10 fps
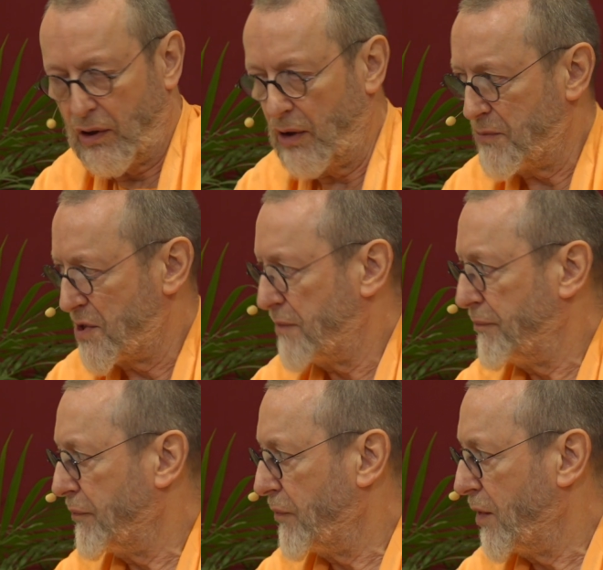comes
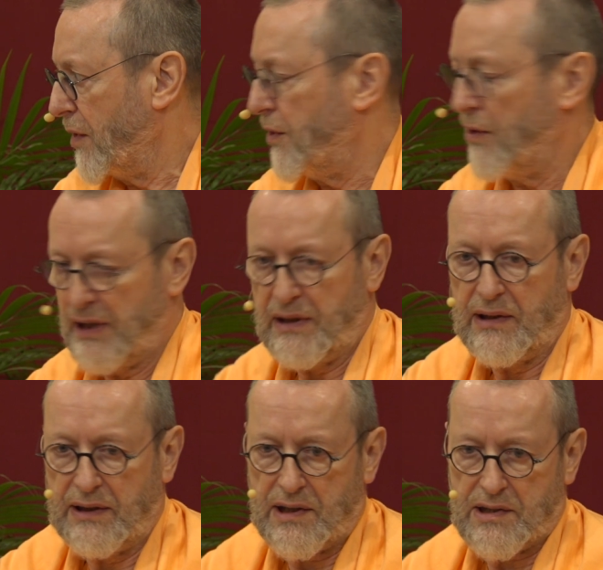the
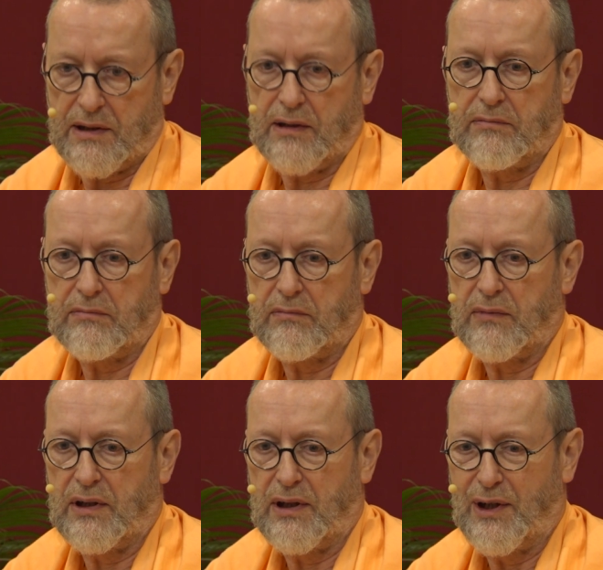nididhyasana.
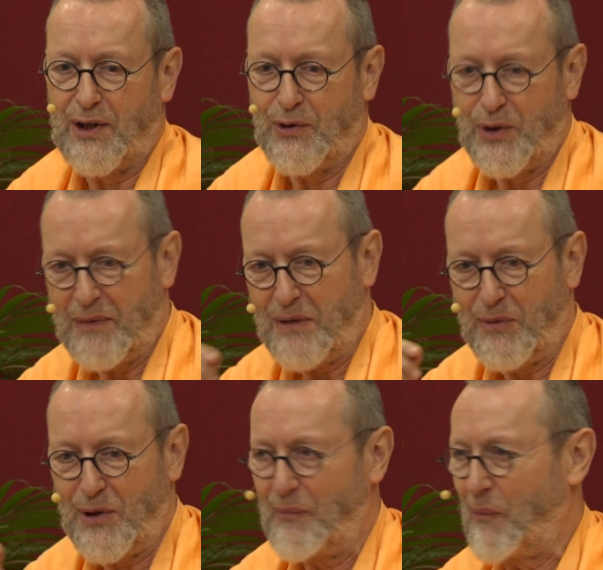You
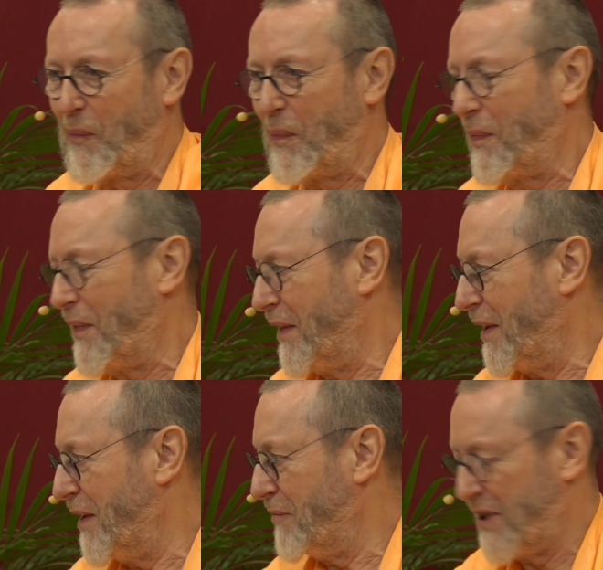remember
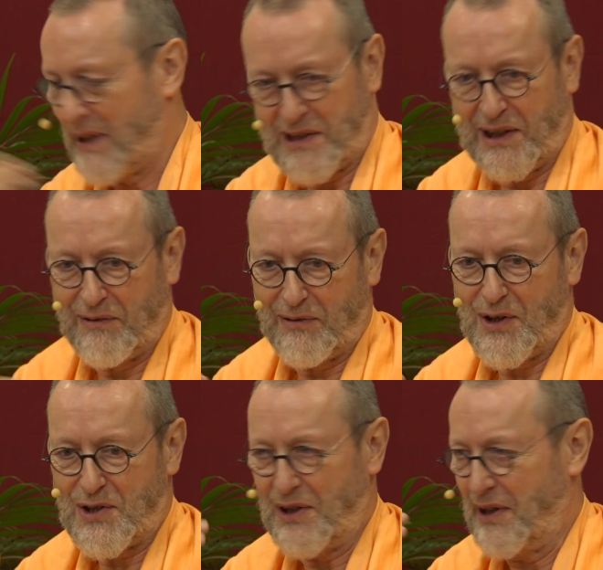what I said
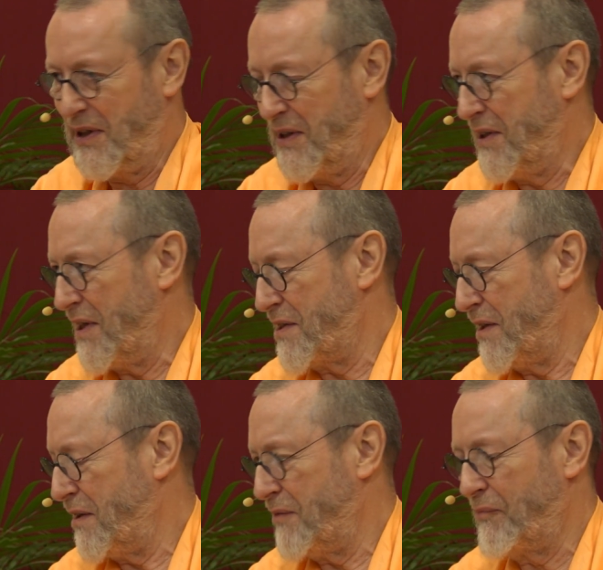first?
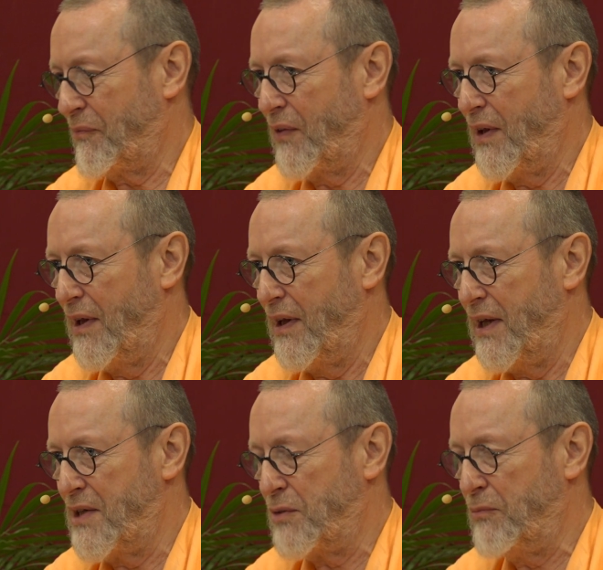Nididhyasana,
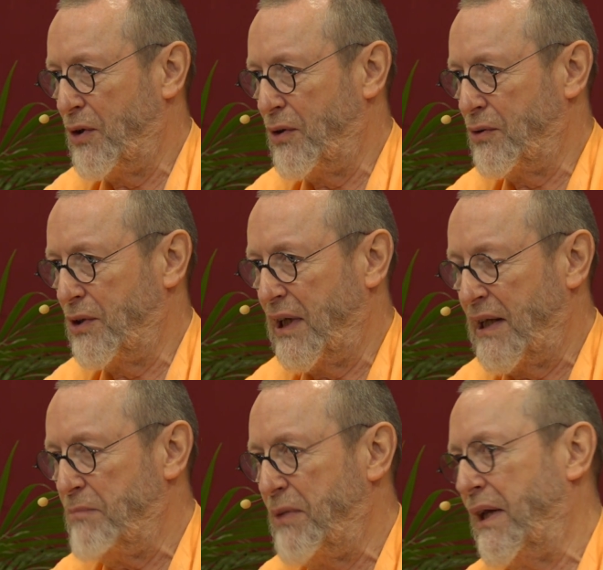it's about
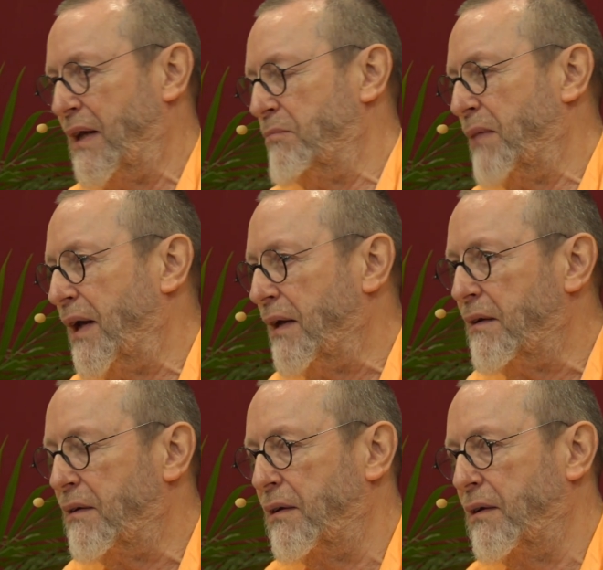keeping in
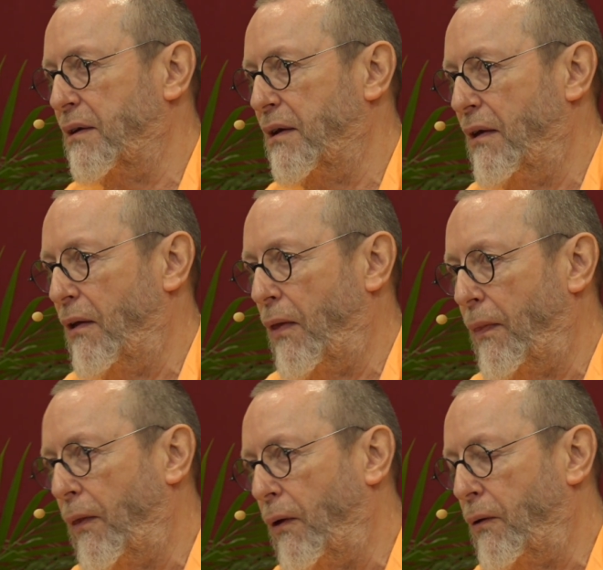mind a
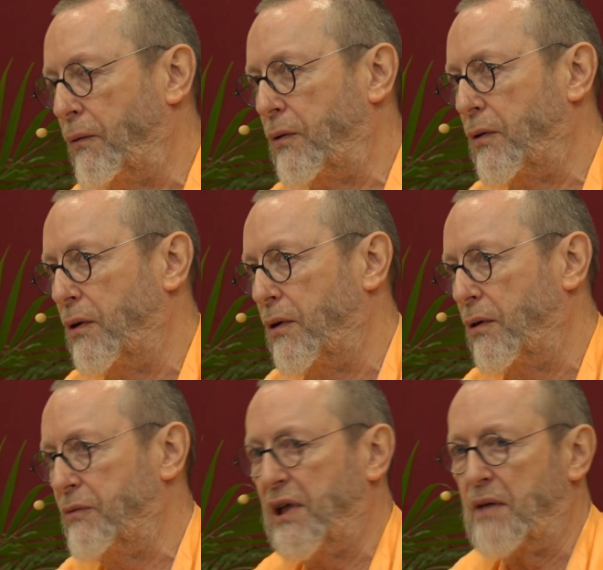thought
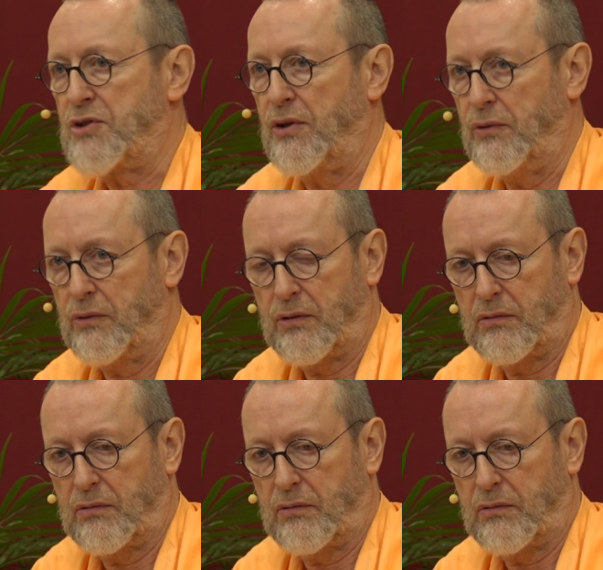of the Absolute,